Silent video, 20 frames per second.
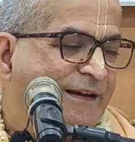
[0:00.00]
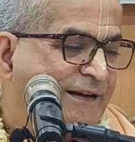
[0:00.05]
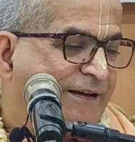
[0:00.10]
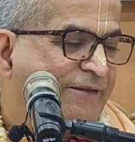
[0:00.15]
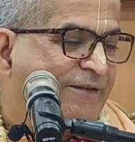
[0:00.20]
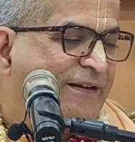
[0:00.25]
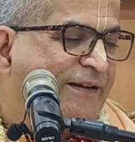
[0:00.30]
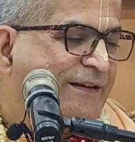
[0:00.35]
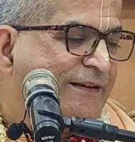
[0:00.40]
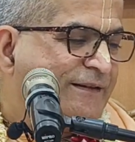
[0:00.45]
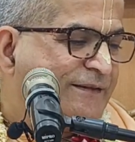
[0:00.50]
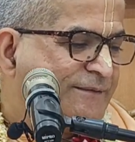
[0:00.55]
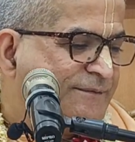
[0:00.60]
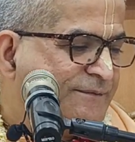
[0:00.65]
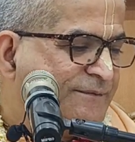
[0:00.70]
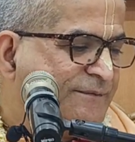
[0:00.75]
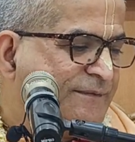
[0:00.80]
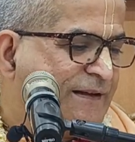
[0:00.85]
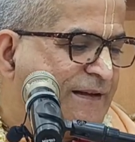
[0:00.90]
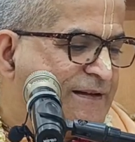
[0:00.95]
Anyway,
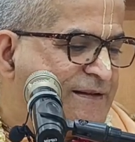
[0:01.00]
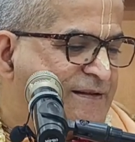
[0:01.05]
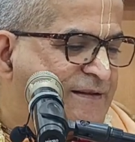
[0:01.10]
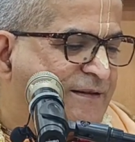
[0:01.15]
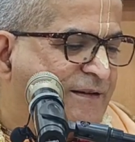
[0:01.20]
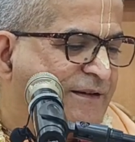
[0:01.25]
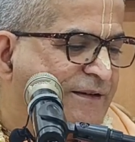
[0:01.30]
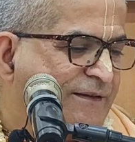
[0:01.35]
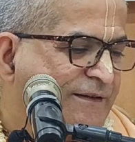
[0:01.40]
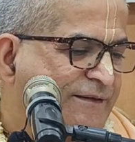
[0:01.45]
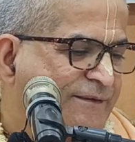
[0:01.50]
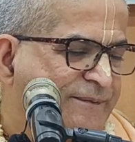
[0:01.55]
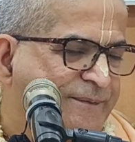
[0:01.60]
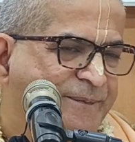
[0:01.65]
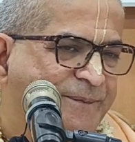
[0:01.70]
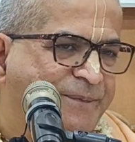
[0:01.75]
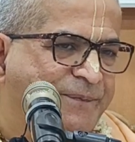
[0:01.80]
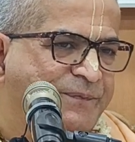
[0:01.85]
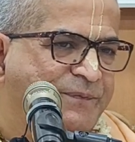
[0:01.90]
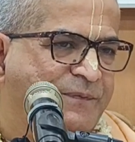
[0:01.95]
it's gone.
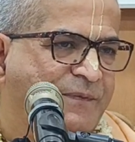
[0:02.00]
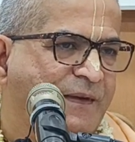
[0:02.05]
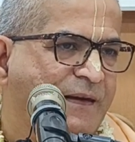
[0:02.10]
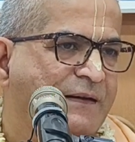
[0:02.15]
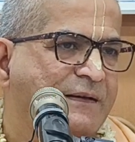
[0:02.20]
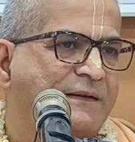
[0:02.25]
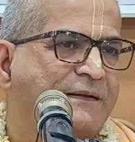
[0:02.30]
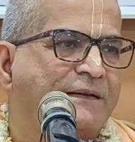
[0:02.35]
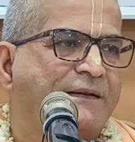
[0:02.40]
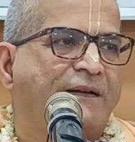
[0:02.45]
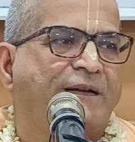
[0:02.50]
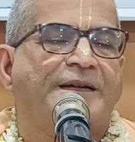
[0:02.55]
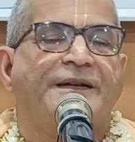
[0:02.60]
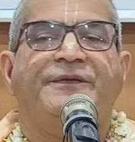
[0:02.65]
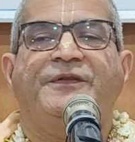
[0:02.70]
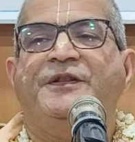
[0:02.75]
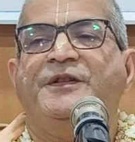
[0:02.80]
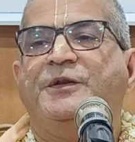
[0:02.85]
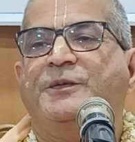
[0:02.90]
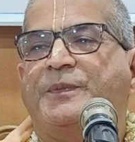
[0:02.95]

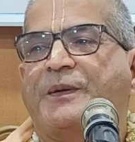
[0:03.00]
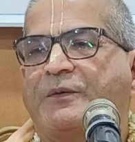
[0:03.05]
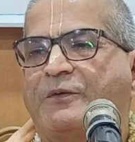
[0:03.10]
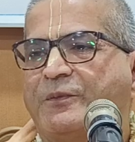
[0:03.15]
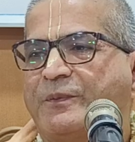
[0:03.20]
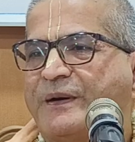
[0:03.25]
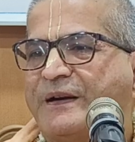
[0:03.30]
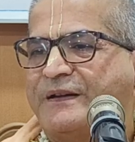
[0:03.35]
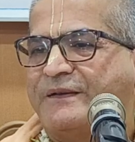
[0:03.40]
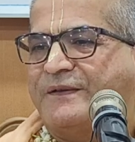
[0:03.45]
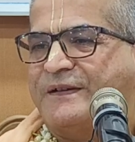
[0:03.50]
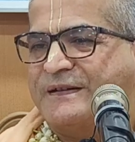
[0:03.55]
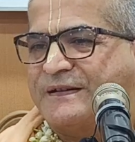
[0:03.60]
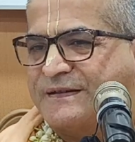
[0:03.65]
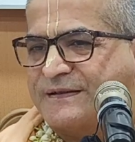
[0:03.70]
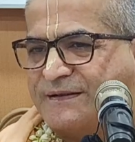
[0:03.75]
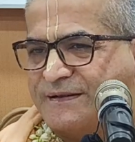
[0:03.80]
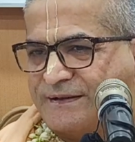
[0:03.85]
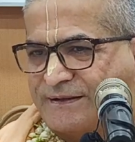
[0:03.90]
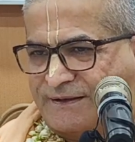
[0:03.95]
Even though Prabhupada
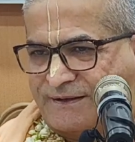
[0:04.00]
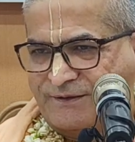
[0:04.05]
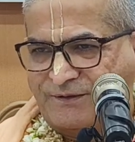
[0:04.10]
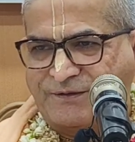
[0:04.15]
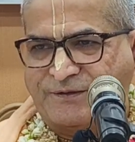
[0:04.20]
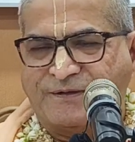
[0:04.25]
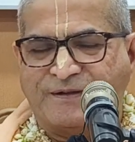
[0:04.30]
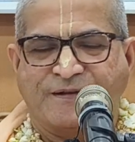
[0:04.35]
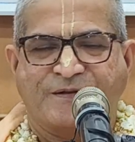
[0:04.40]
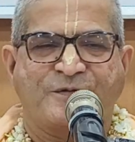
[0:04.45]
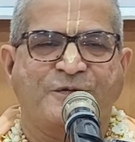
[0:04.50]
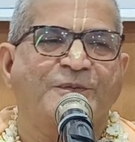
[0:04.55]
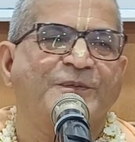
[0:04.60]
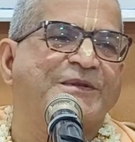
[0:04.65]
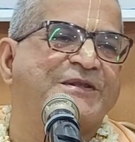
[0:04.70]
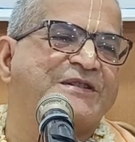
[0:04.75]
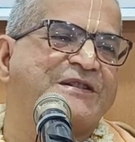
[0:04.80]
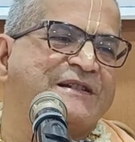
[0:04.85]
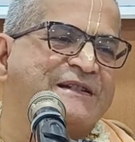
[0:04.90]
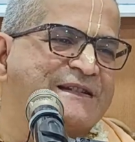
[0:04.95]
was, you know, so
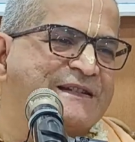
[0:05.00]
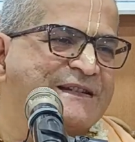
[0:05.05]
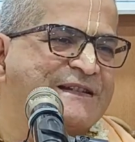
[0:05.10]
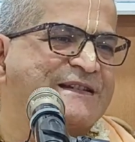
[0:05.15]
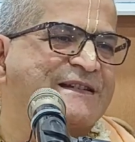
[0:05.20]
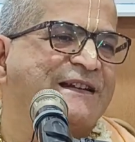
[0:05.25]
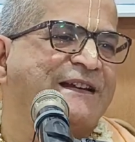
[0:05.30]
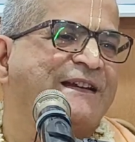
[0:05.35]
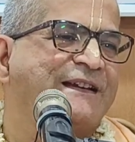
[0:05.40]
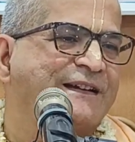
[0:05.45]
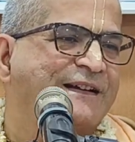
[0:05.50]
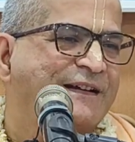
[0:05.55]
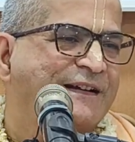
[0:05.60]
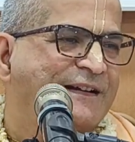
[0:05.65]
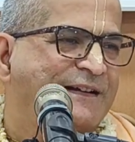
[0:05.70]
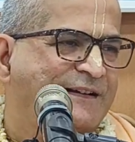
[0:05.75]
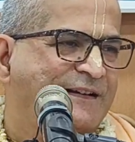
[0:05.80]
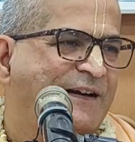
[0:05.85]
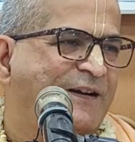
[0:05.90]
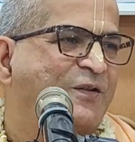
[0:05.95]
much insisting
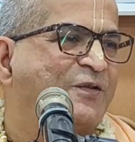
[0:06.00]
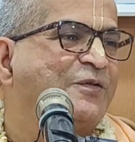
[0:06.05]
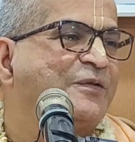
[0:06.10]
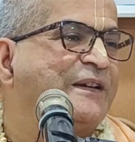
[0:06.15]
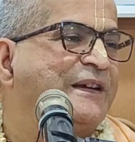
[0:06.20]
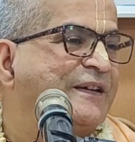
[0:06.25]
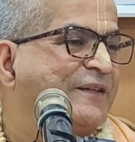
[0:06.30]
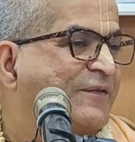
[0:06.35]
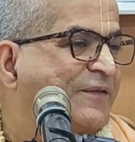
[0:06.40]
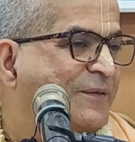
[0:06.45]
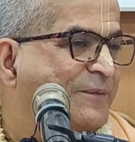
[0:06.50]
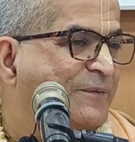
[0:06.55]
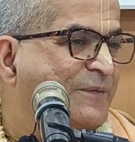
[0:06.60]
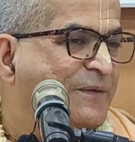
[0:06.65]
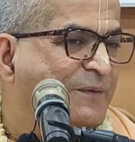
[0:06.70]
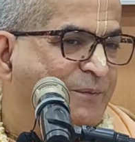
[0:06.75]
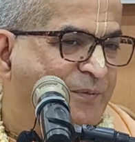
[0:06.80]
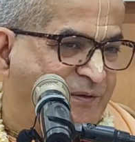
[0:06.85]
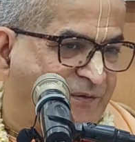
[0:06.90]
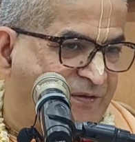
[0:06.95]
not to hear from
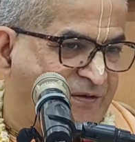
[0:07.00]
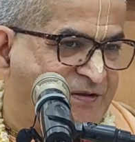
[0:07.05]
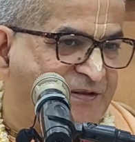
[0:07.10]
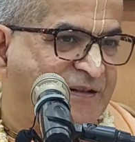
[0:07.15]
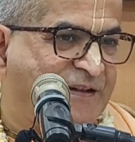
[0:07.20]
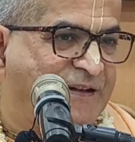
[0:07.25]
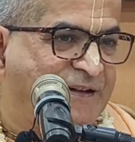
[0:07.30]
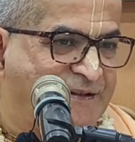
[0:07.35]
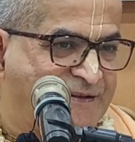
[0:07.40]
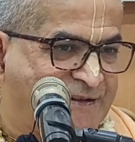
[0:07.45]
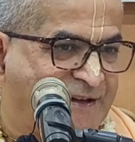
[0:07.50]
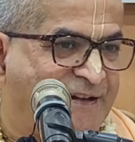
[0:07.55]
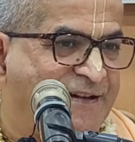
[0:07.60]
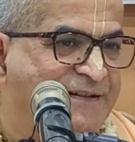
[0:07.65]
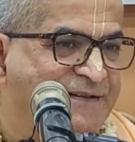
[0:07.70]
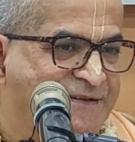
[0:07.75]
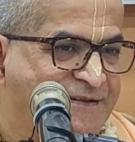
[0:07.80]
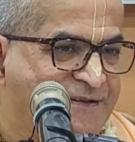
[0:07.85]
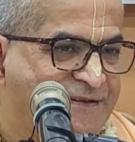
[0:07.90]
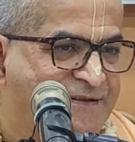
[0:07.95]
professional
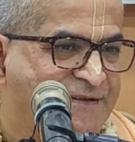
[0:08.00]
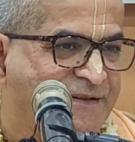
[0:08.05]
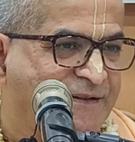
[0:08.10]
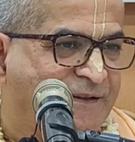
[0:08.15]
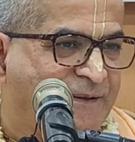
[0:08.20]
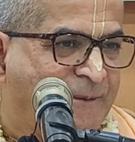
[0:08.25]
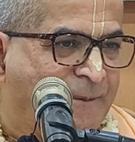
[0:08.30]
reciters,